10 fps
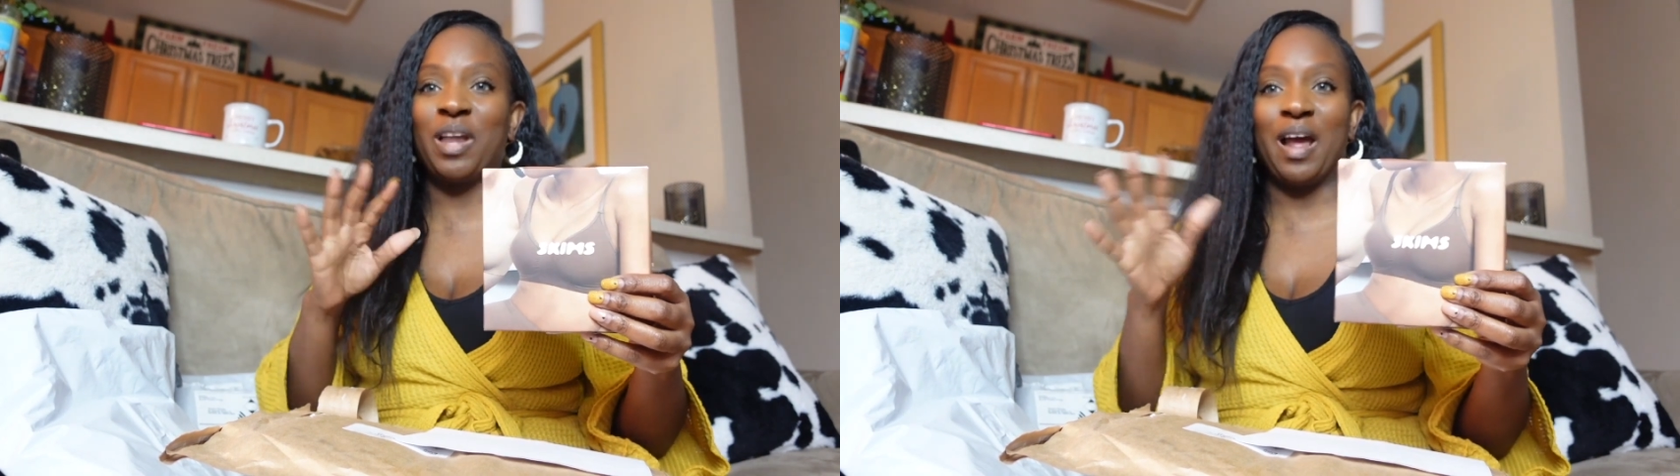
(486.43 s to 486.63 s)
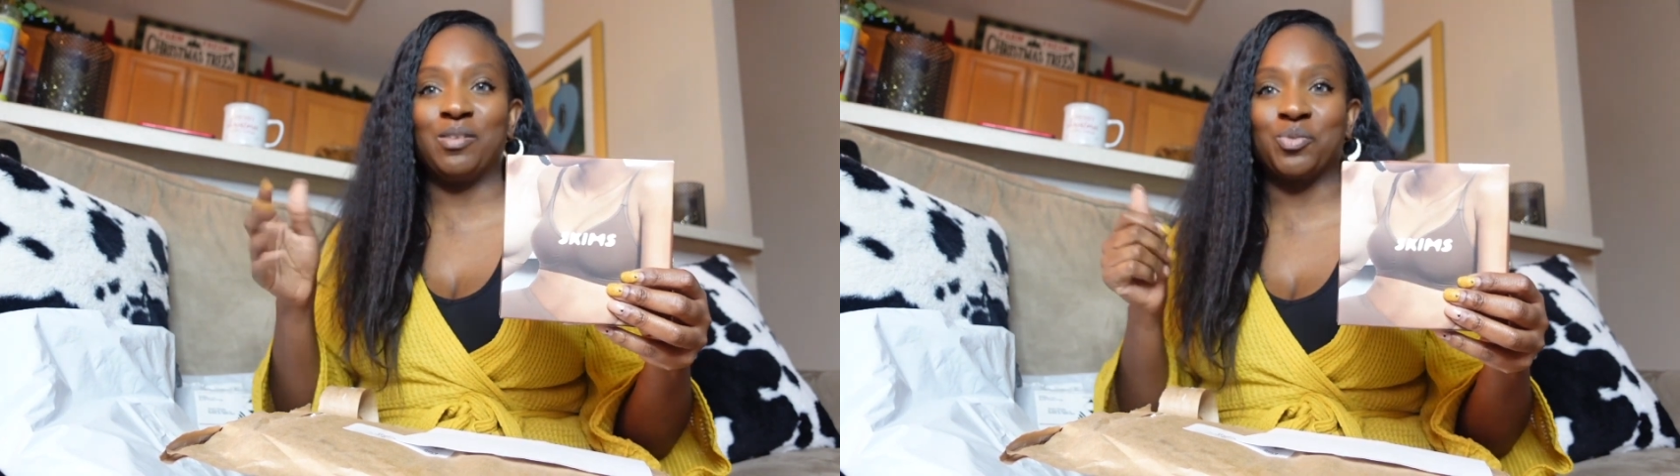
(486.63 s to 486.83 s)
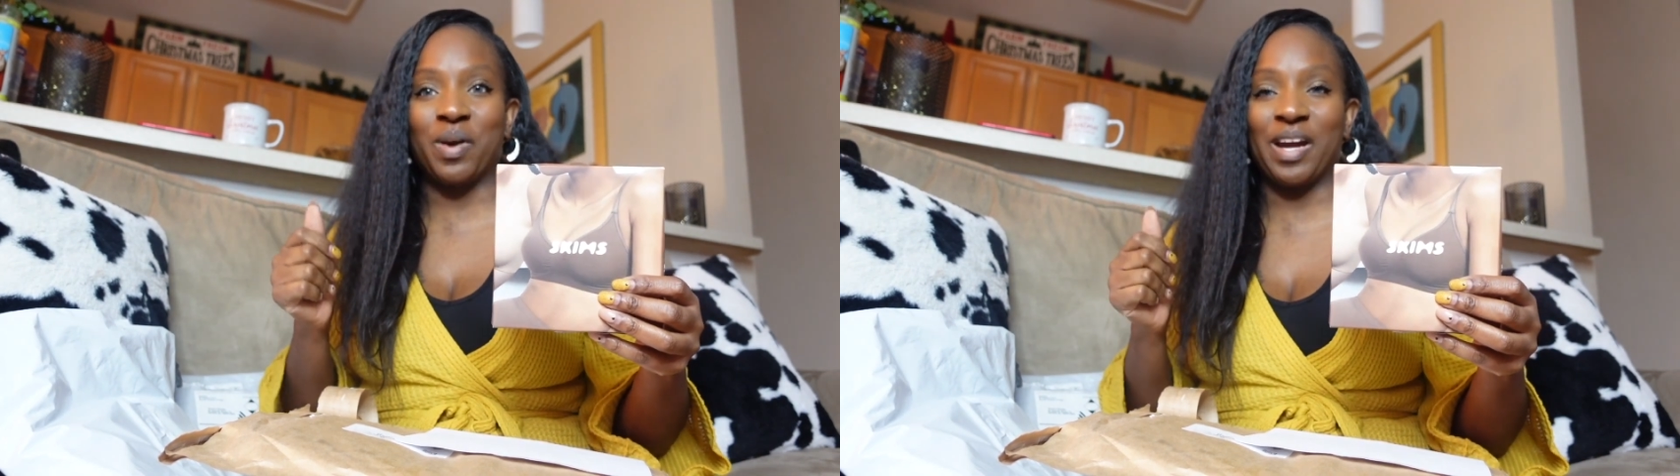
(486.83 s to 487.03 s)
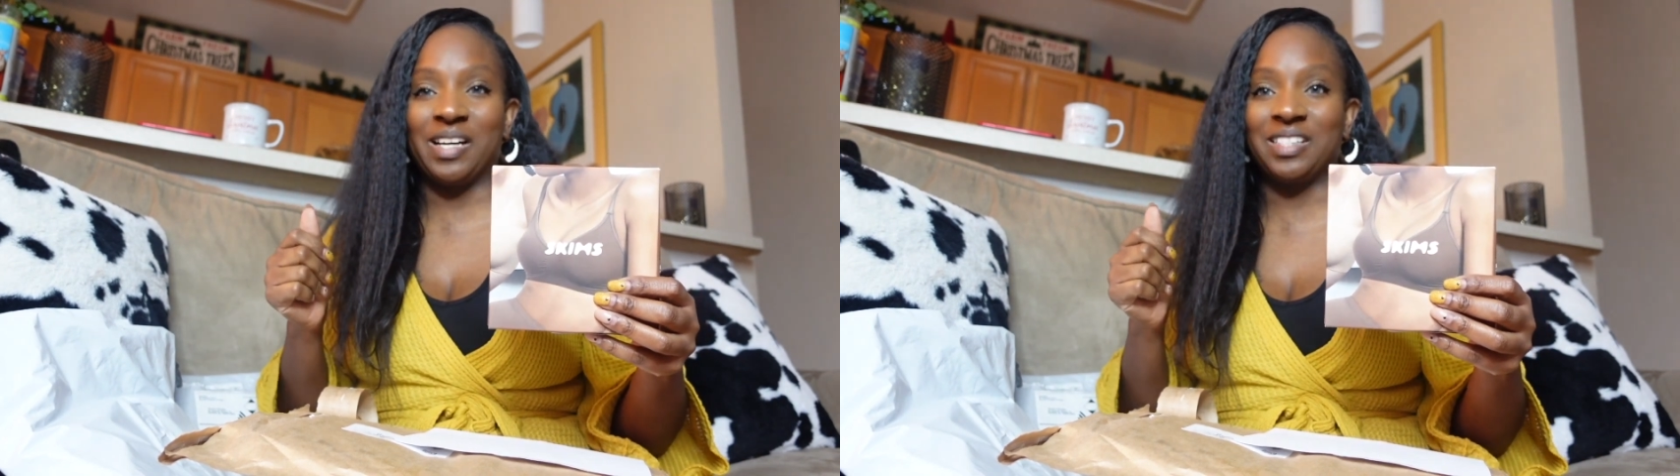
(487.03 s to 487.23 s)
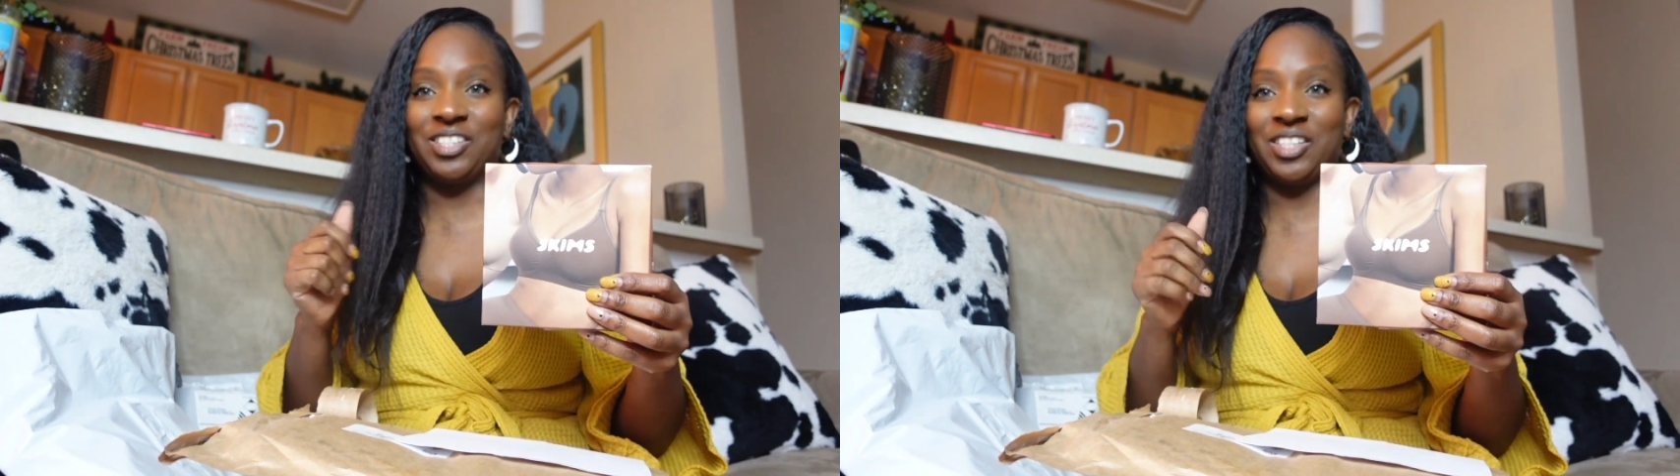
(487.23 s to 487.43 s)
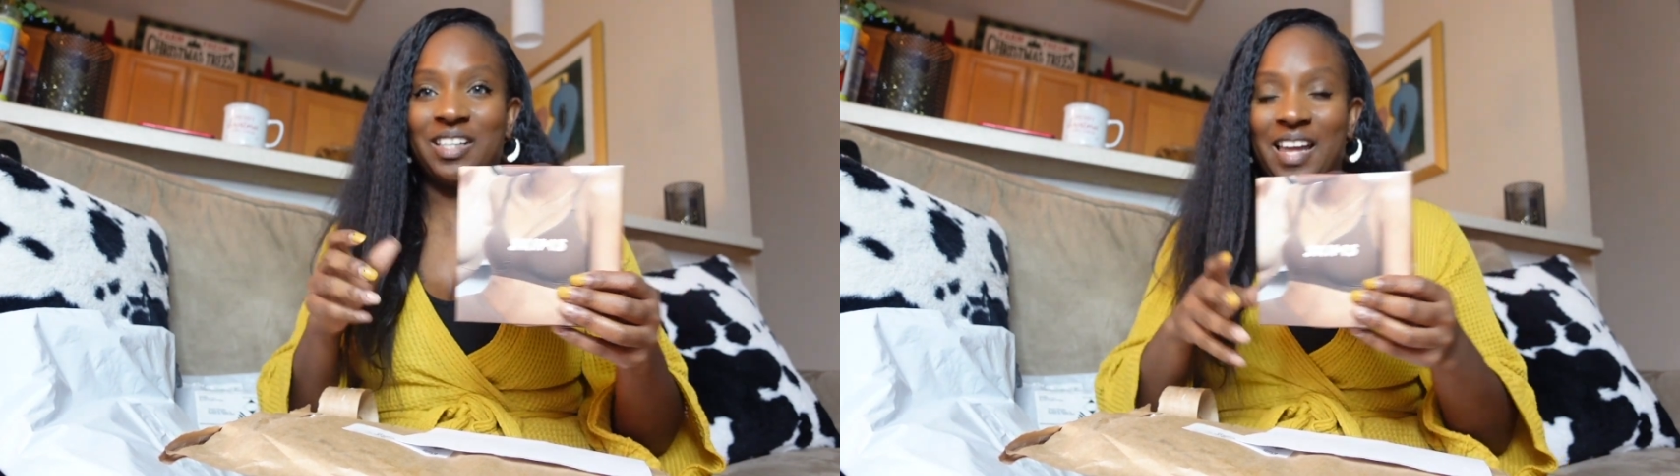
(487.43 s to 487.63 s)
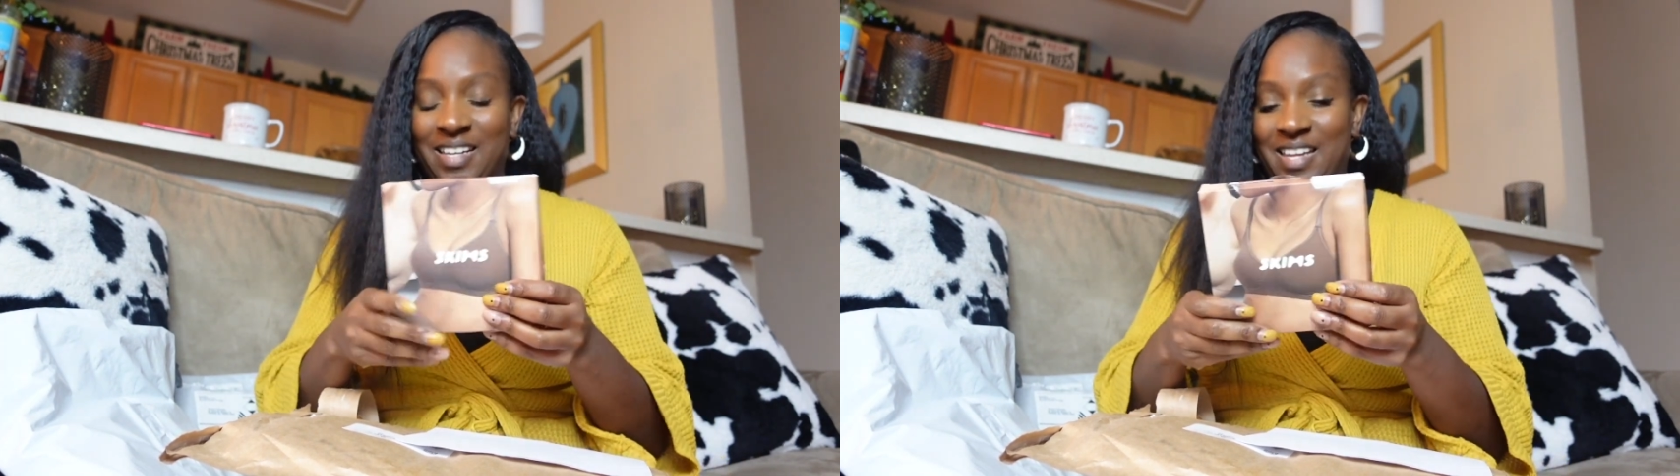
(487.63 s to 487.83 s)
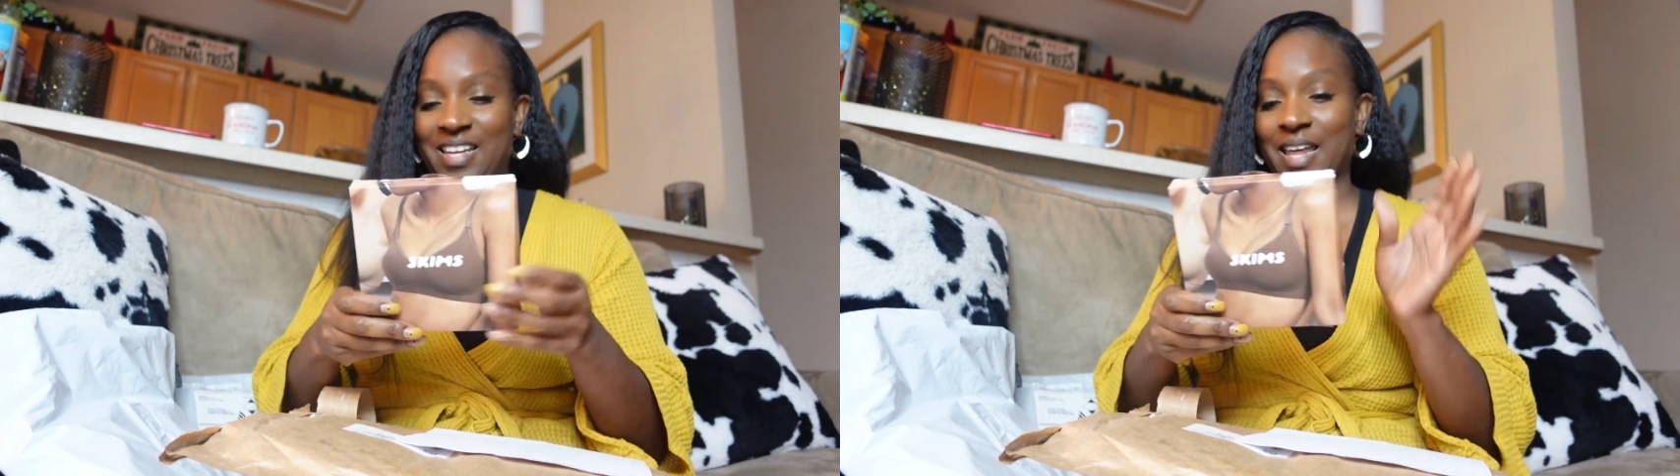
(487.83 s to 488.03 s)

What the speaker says: loungewear and shit like that.